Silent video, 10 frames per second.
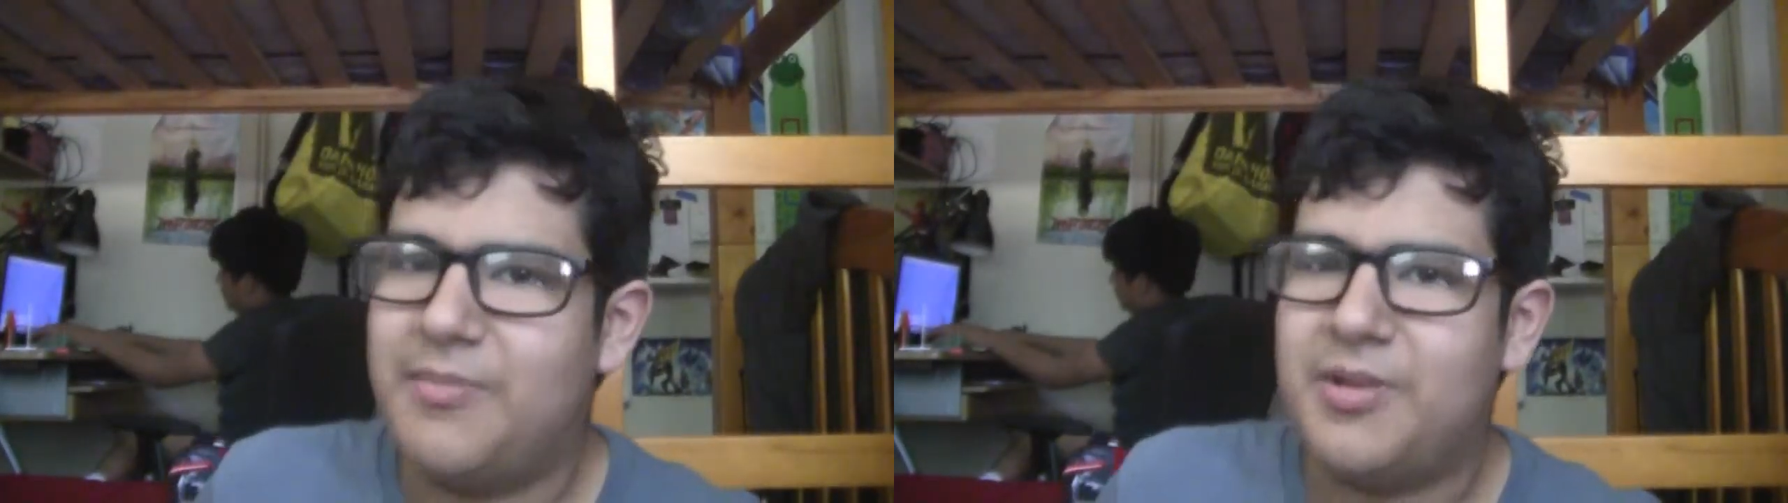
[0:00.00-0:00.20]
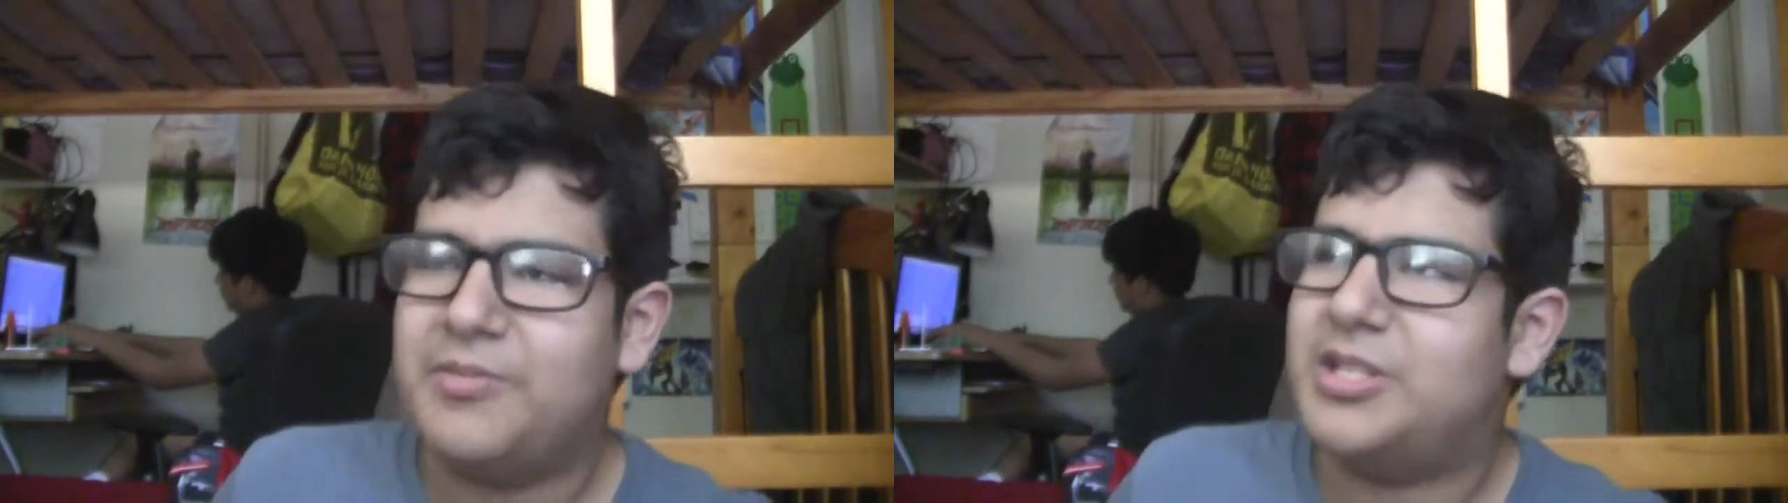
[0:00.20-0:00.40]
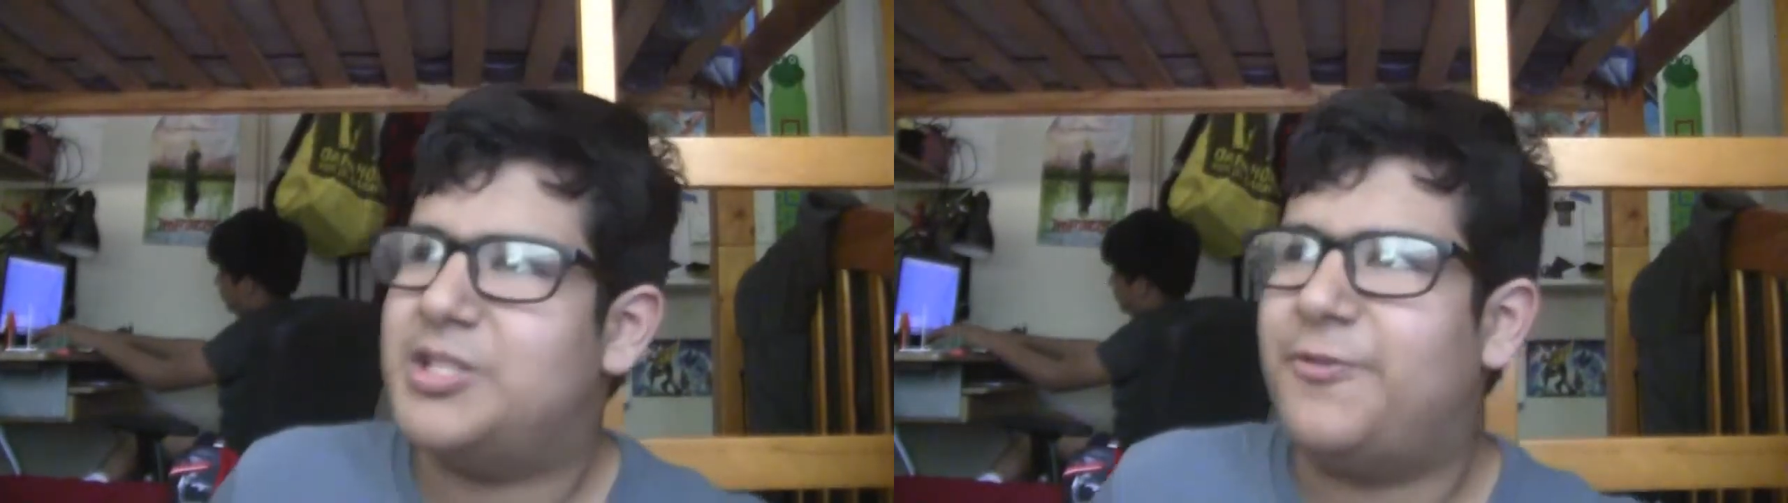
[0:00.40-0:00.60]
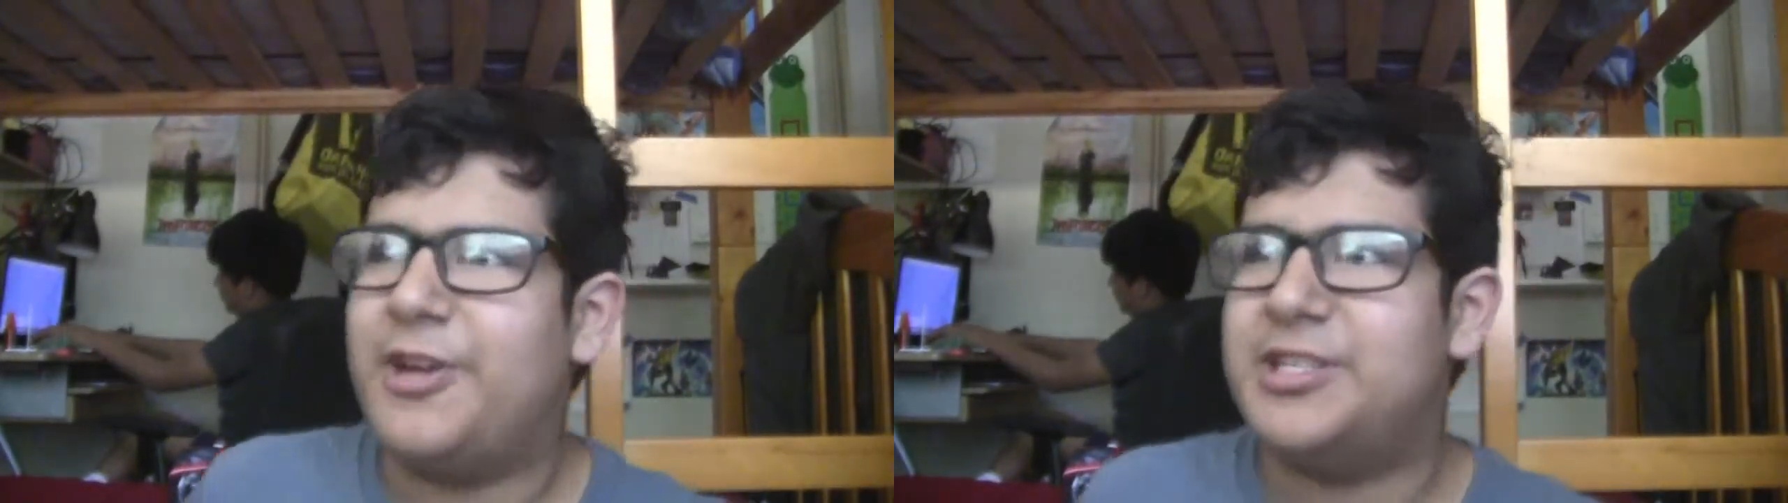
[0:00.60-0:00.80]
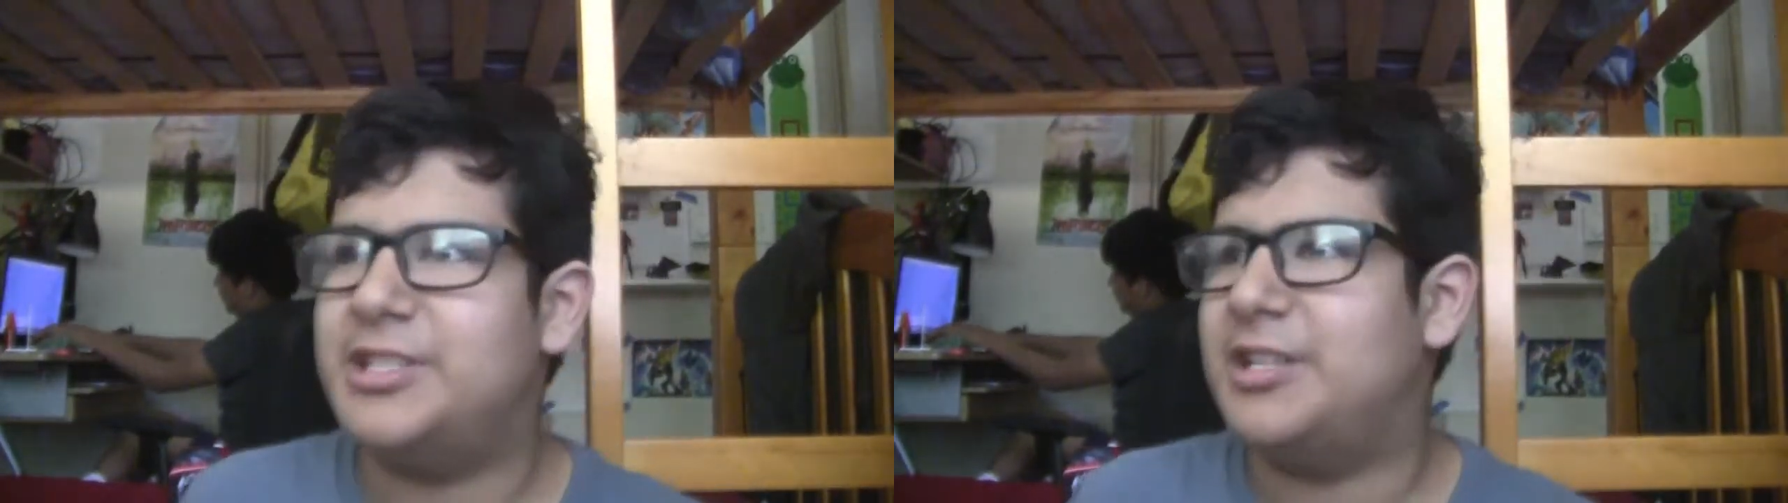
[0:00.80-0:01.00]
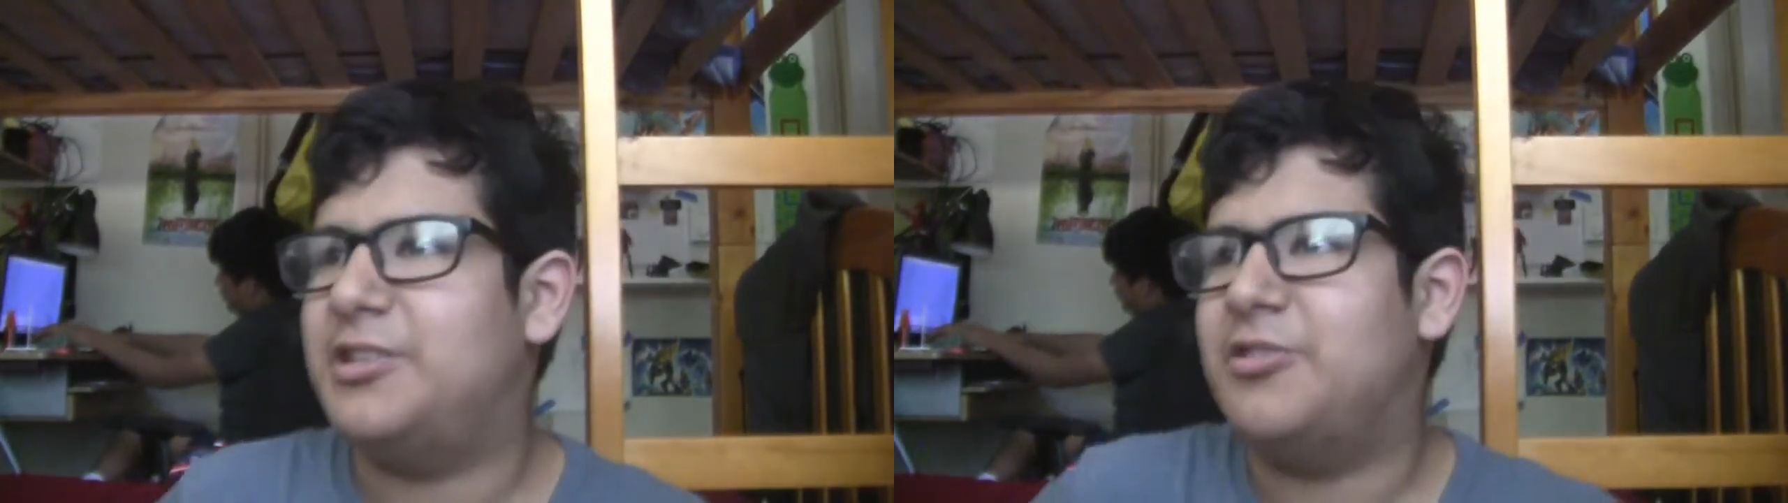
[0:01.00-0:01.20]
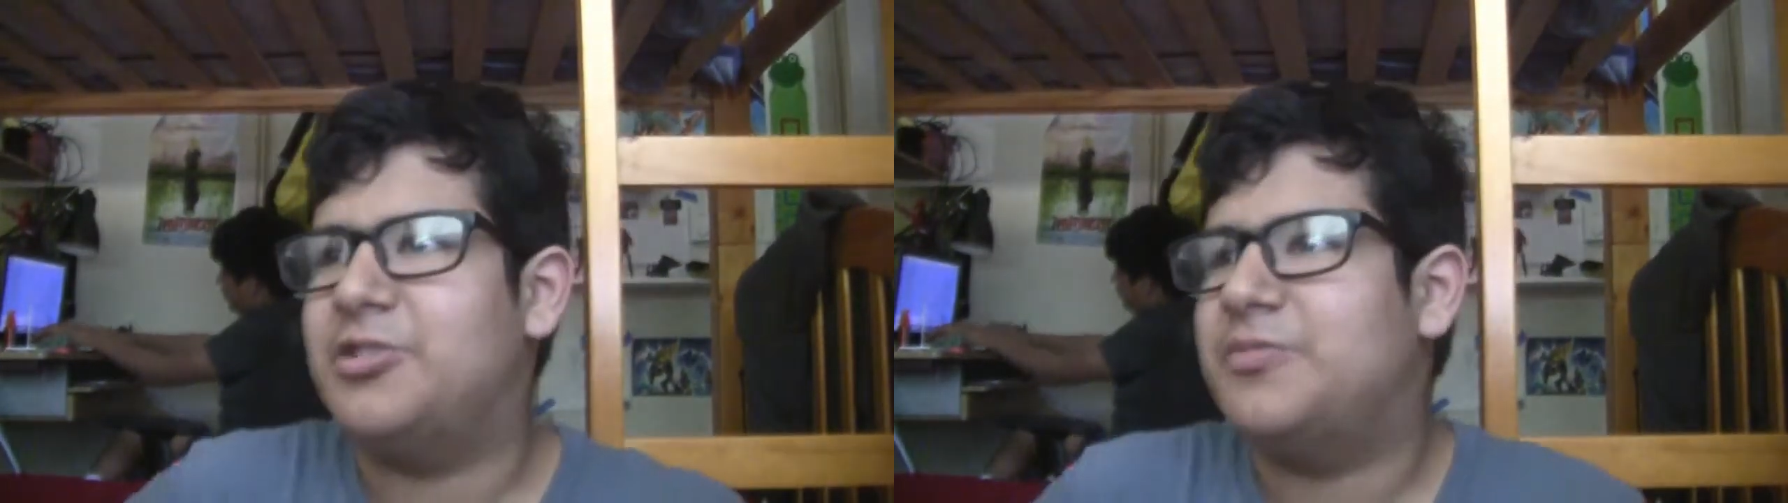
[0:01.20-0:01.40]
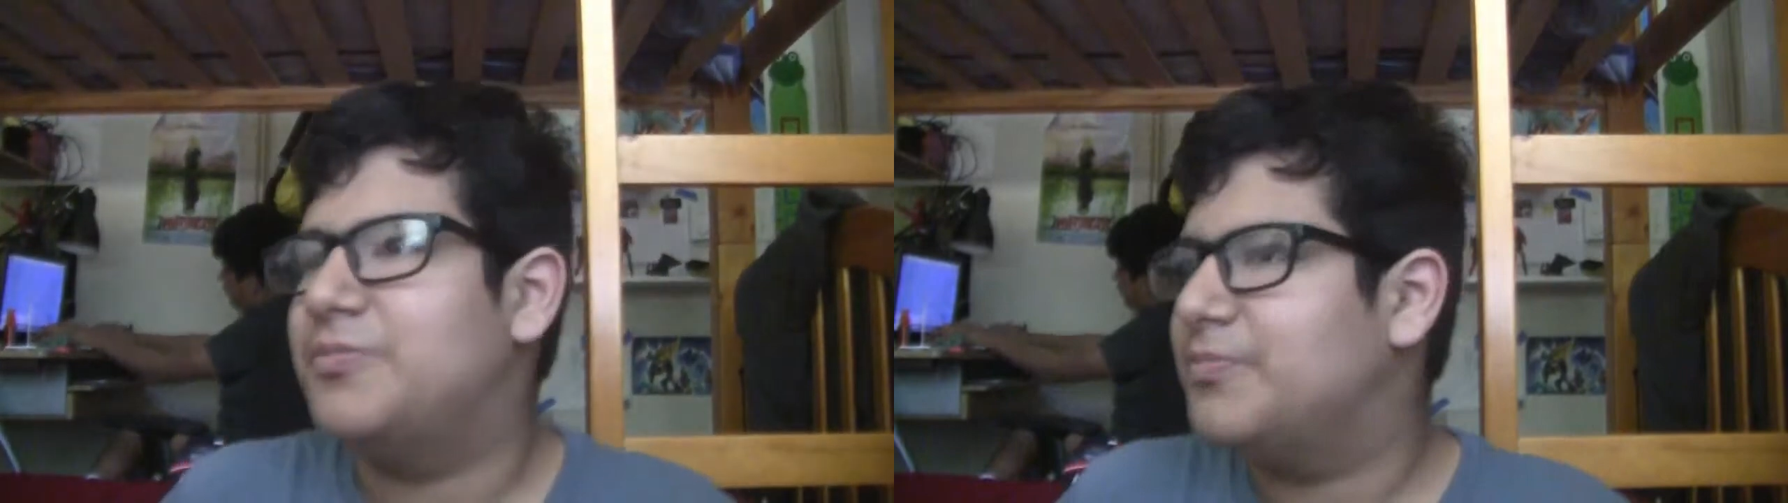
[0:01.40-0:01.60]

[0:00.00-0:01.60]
I mean, let's face it,